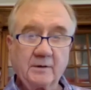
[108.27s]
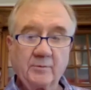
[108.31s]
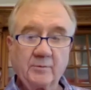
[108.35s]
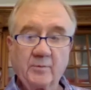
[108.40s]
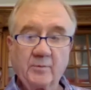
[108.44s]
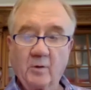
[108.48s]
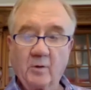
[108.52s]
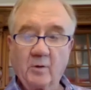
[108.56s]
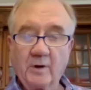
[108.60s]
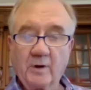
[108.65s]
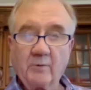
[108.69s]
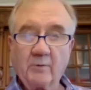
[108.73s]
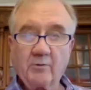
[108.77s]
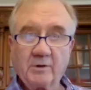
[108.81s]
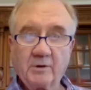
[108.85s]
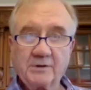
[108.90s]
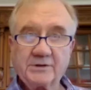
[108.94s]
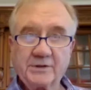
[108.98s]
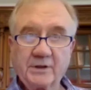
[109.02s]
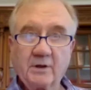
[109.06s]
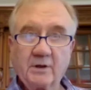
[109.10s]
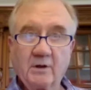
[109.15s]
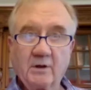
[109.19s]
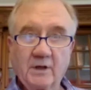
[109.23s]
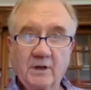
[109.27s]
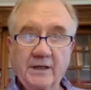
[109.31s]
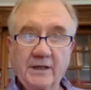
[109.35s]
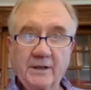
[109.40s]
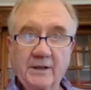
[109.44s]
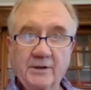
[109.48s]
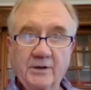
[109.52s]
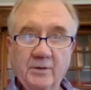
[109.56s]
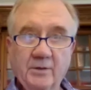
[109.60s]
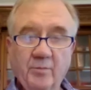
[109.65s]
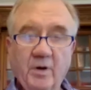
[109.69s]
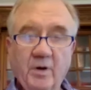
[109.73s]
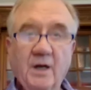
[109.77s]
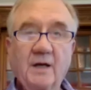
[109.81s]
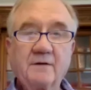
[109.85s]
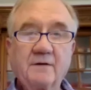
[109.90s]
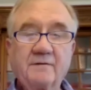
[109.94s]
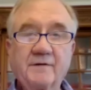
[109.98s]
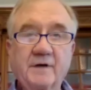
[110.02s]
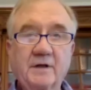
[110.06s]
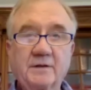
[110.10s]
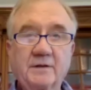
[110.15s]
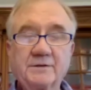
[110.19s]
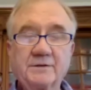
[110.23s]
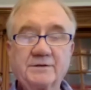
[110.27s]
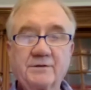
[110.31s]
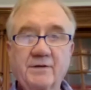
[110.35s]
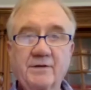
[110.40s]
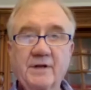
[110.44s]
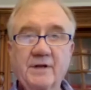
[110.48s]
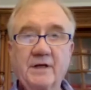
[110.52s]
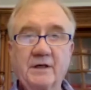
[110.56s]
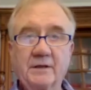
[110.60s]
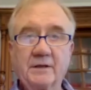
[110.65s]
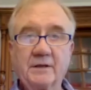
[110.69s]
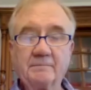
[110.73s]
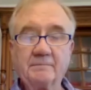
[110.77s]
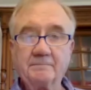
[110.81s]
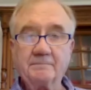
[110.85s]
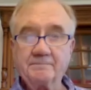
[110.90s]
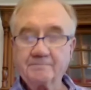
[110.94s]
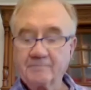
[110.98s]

but we were still in New Braunfels then.